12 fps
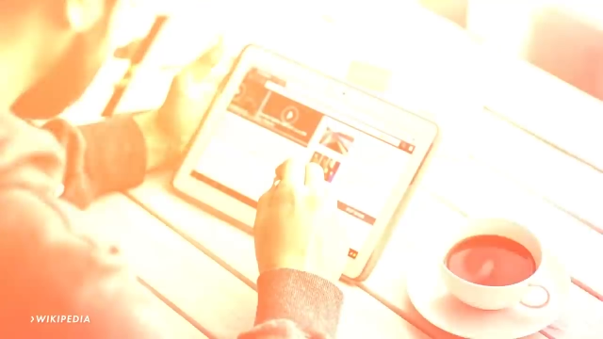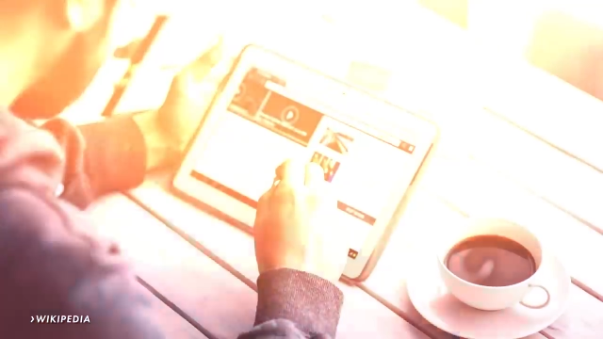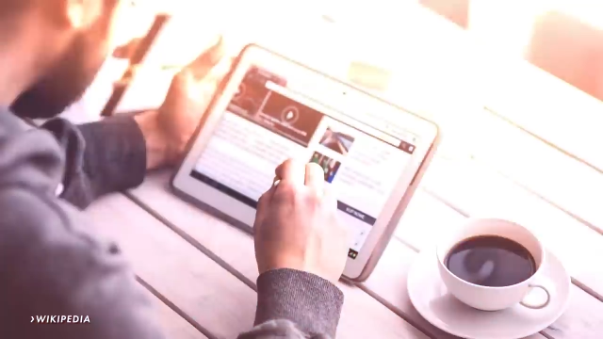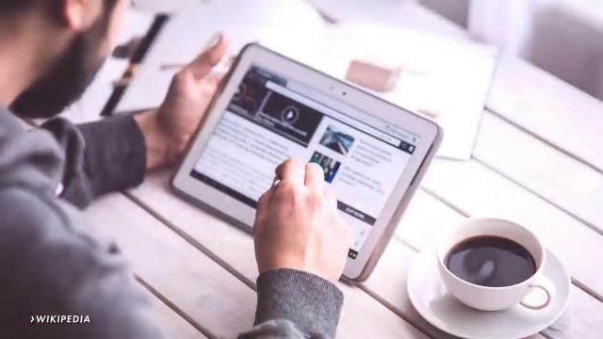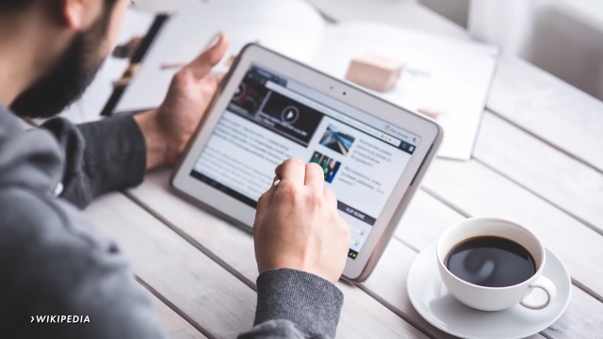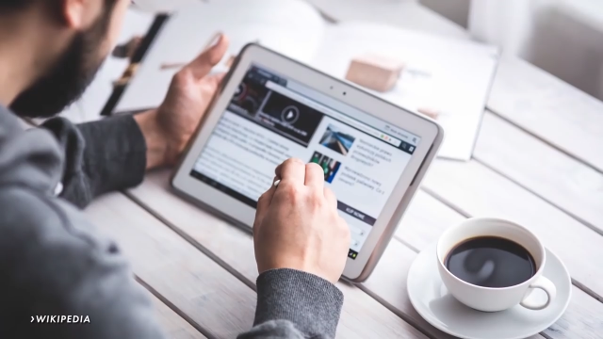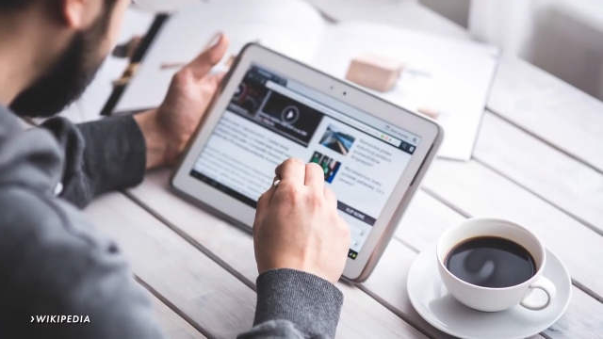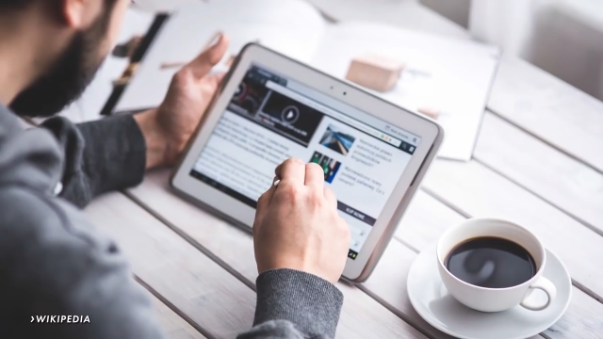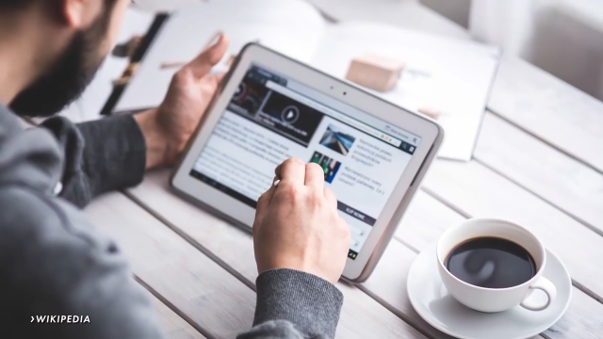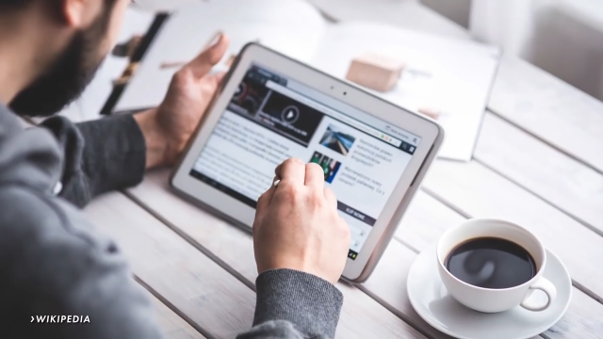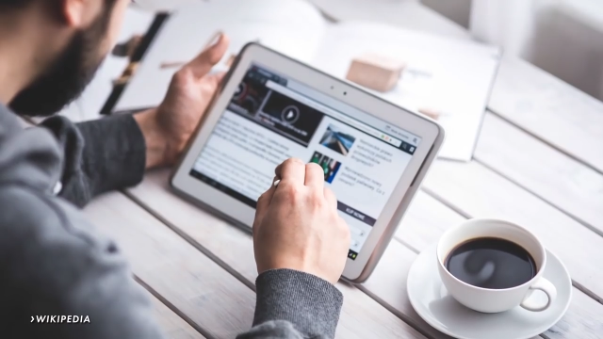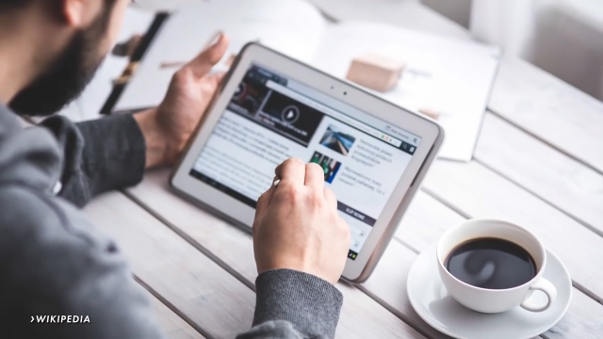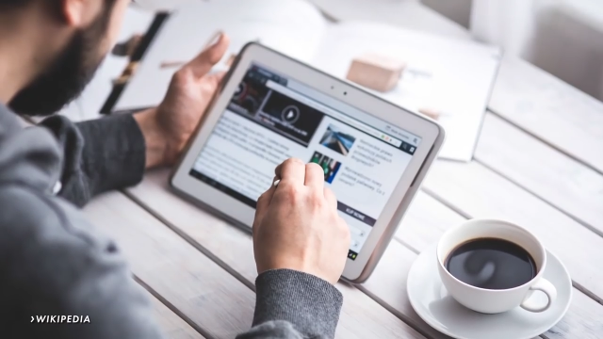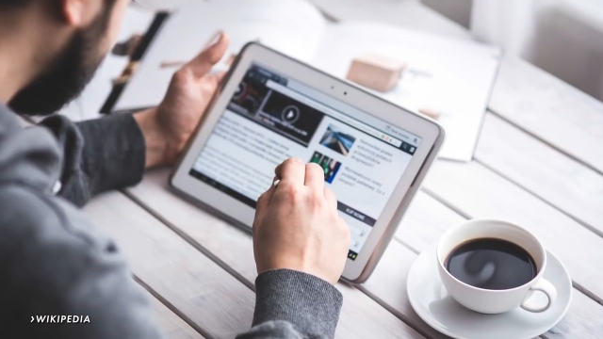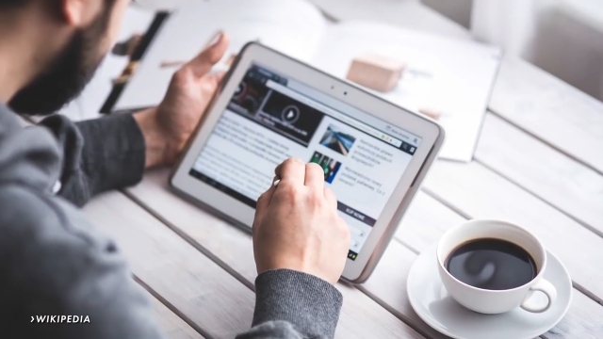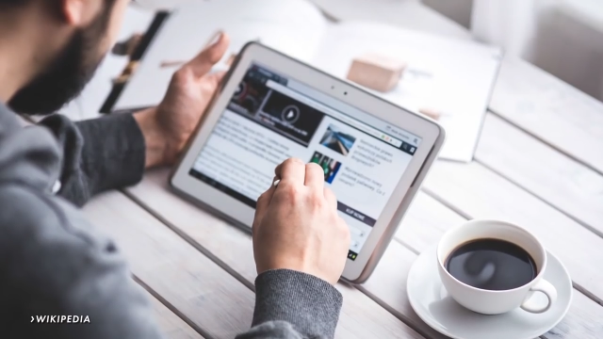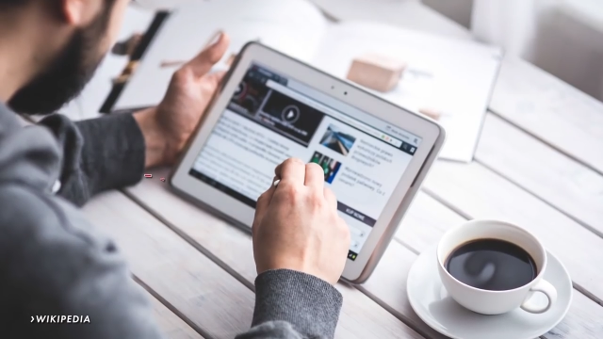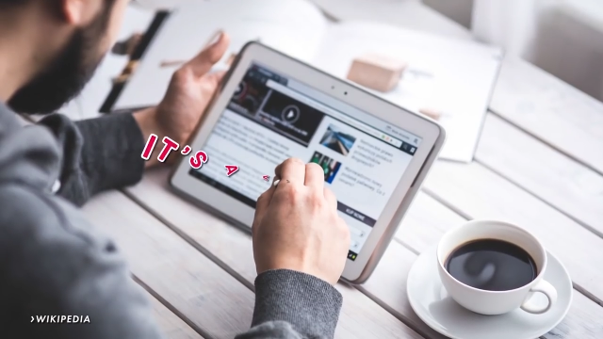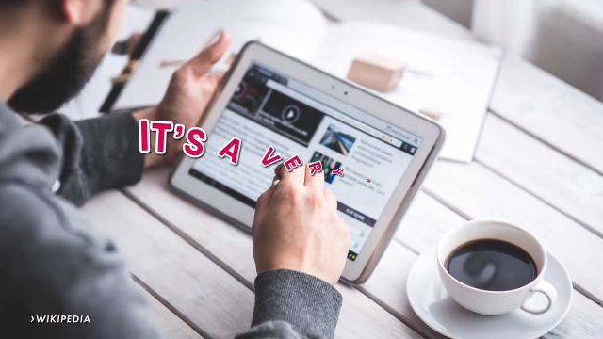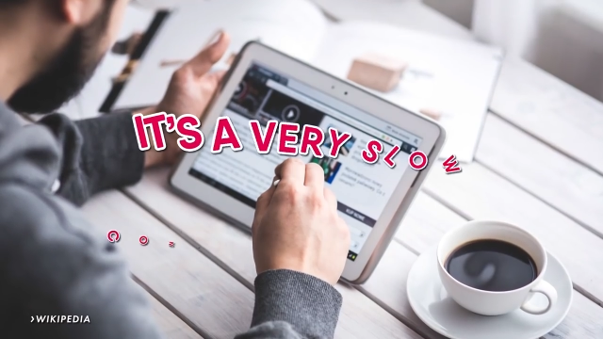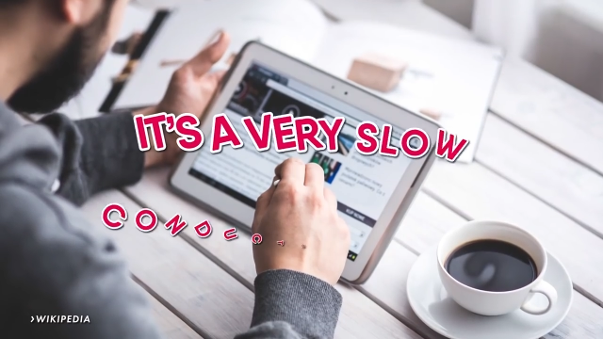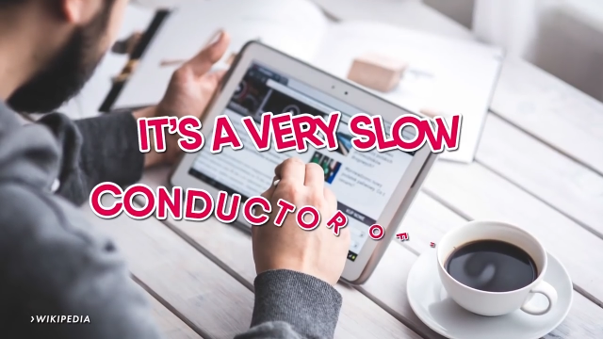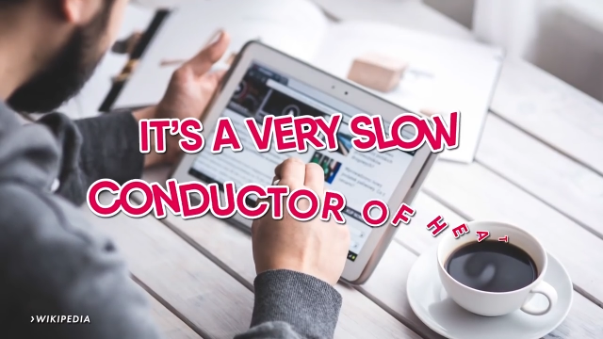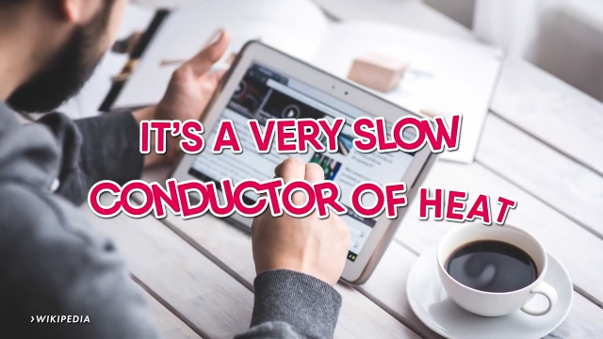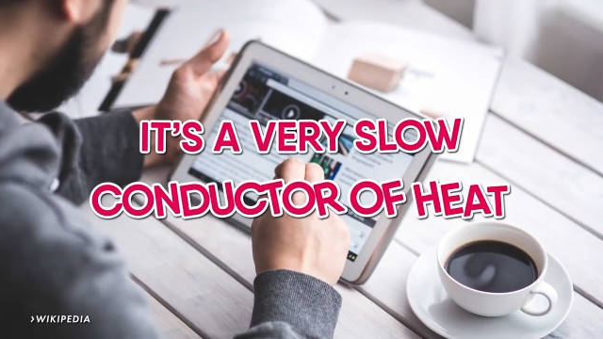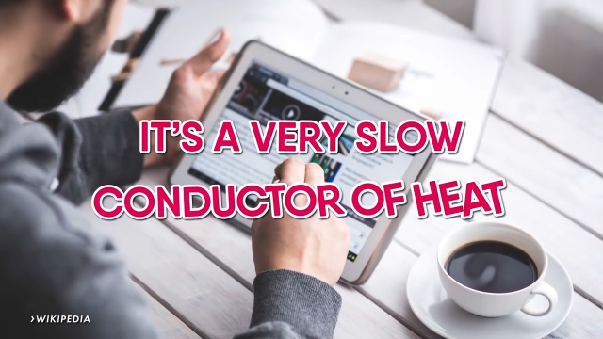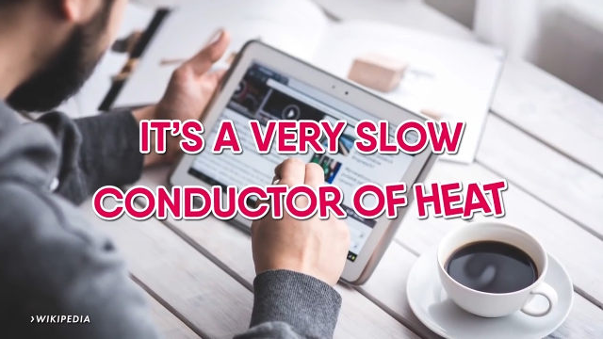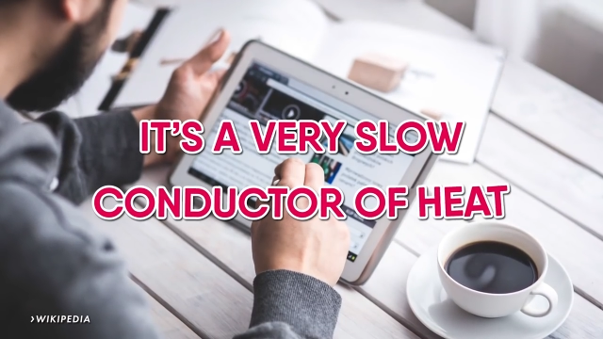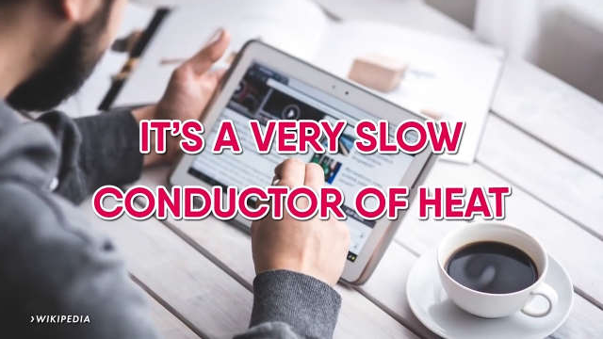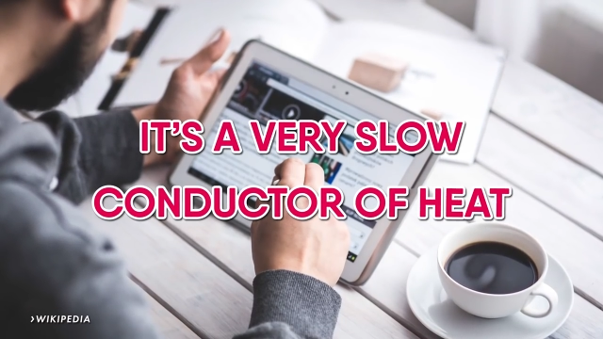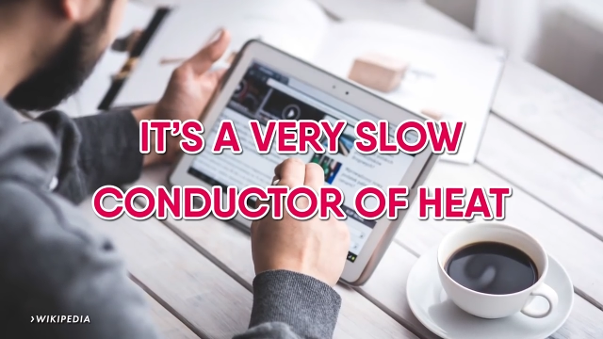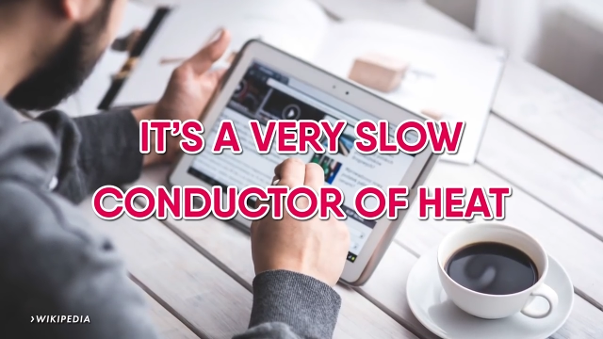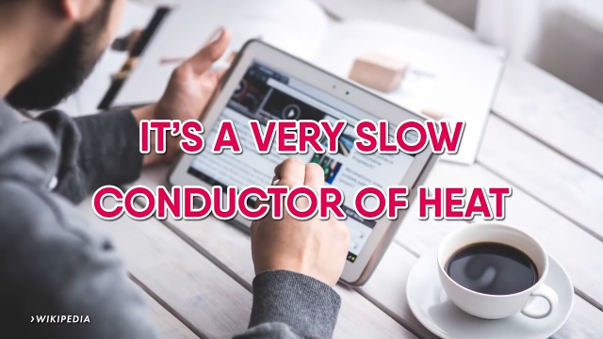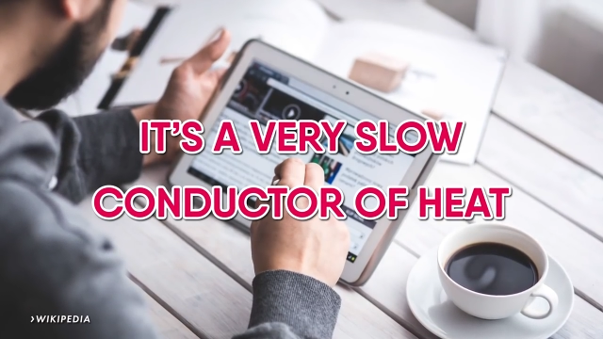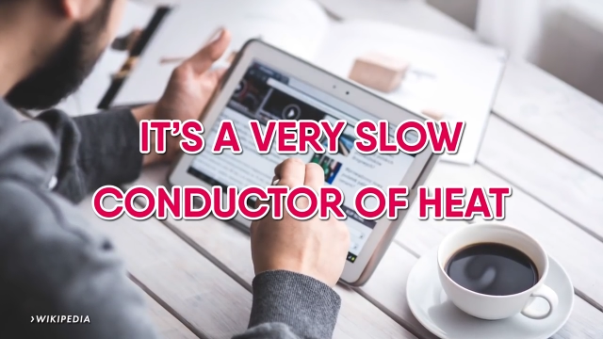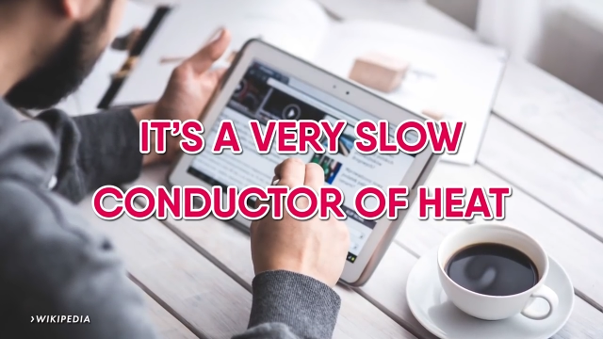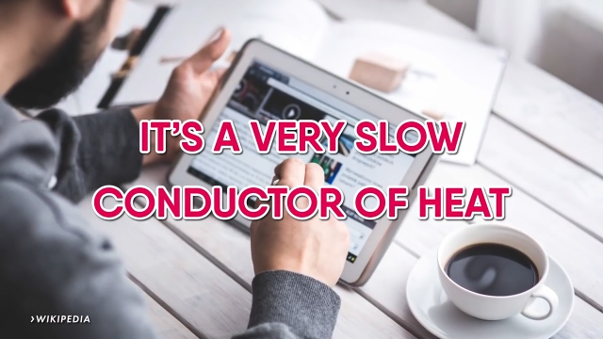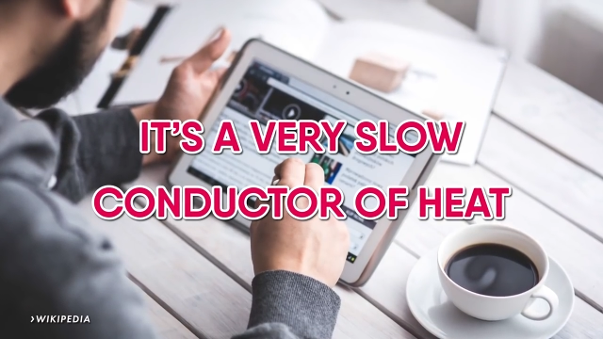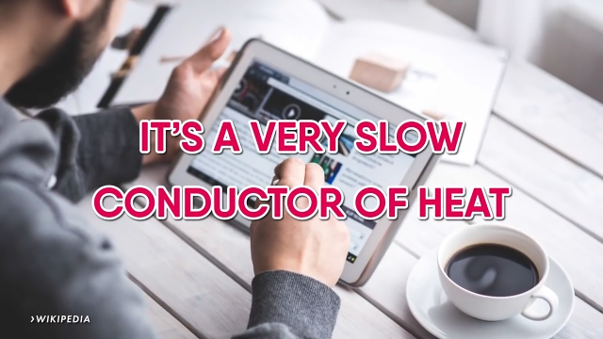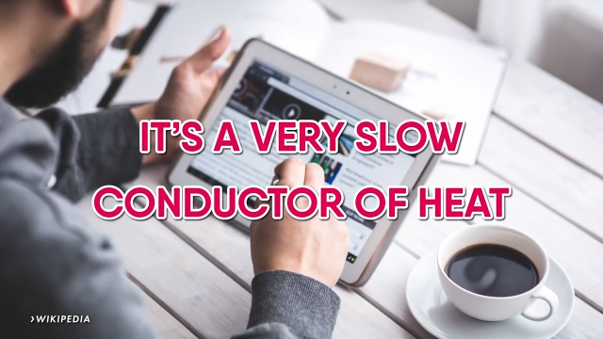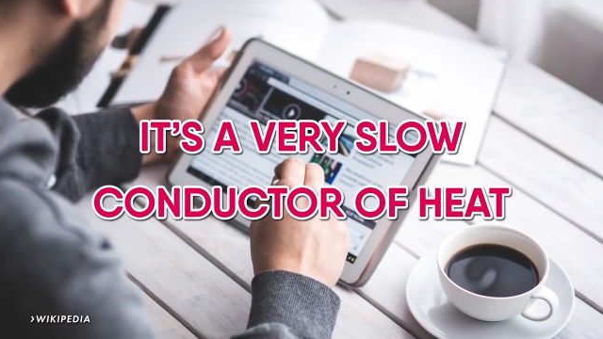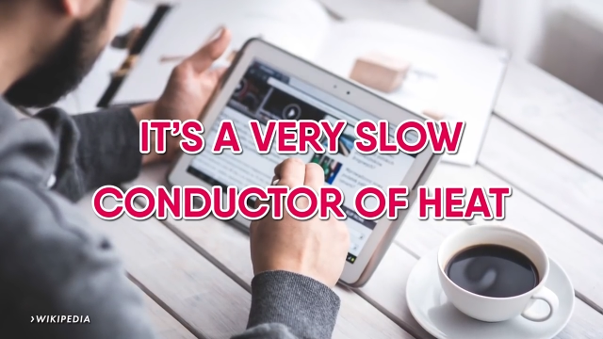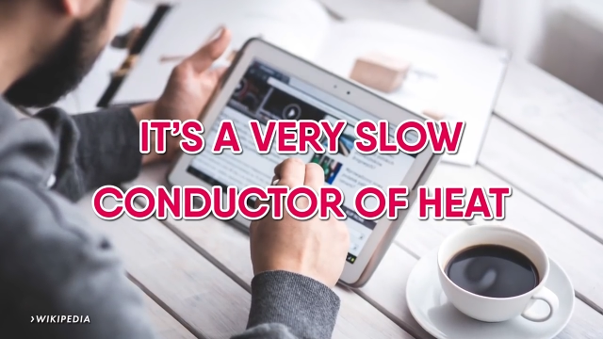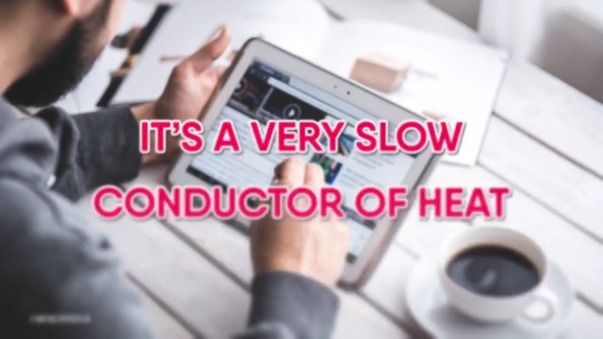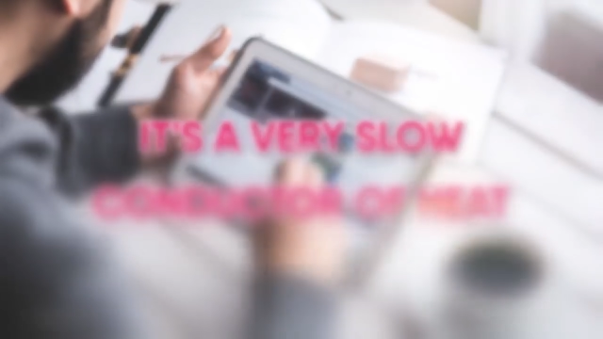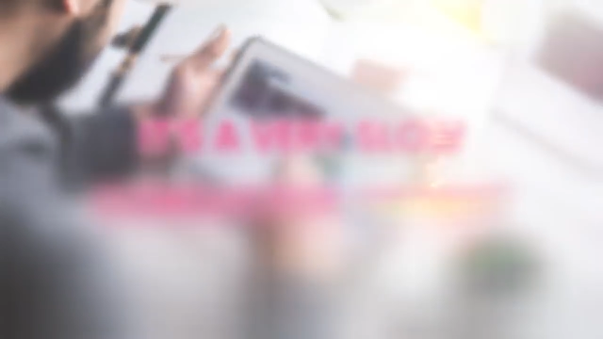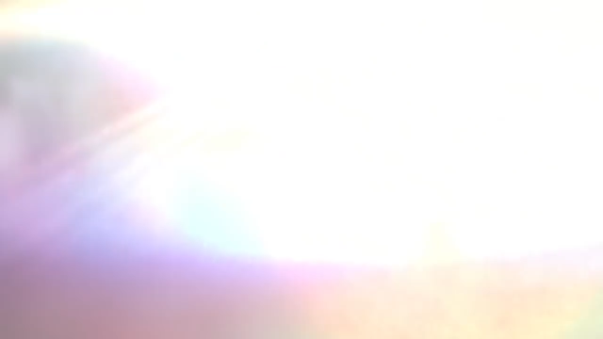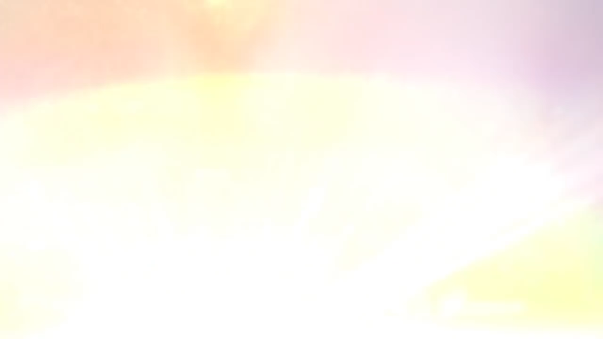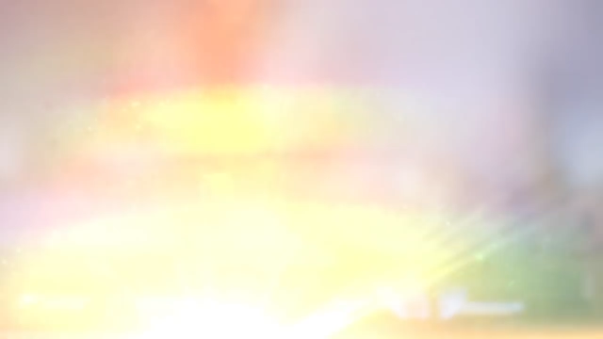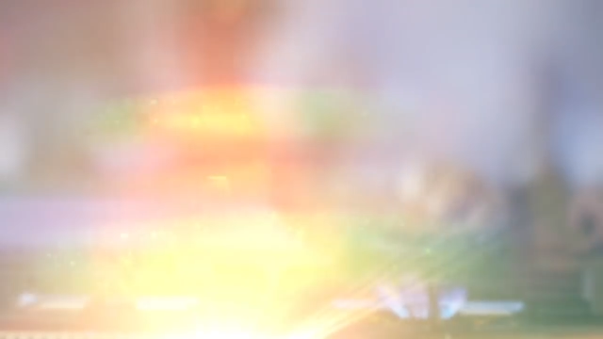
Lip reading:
(no speaker visible)